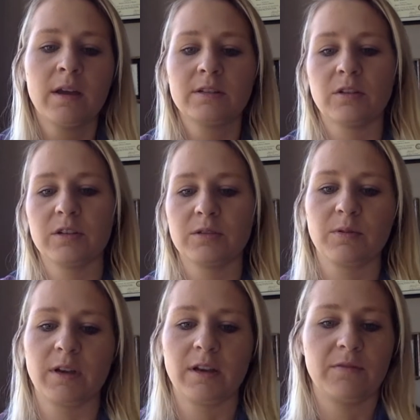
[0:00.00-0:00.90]
So this
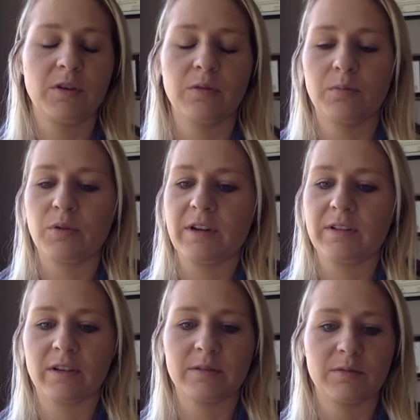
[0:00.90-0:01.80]
way, if you breathe
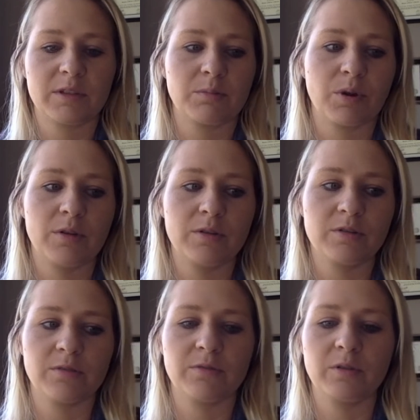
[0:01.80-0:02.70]
on some
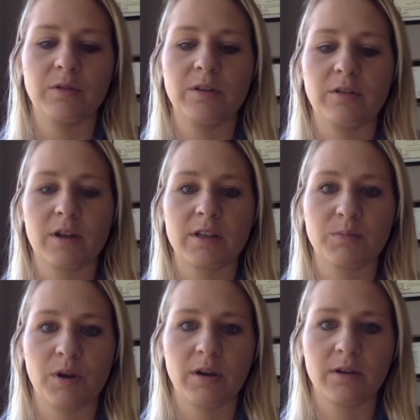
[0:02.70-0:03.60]
produce or food, you're not
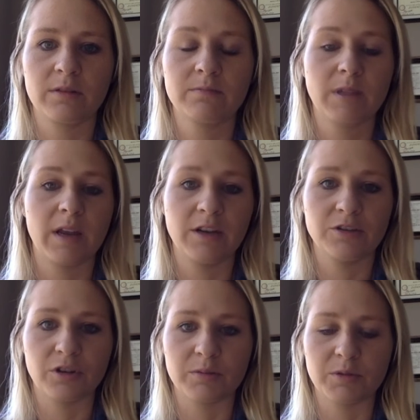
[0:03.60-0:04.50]
spreading any
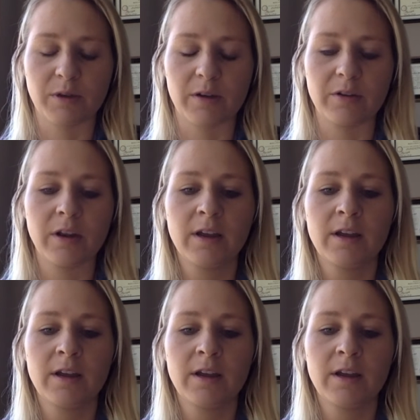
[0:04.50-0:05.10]
germs around.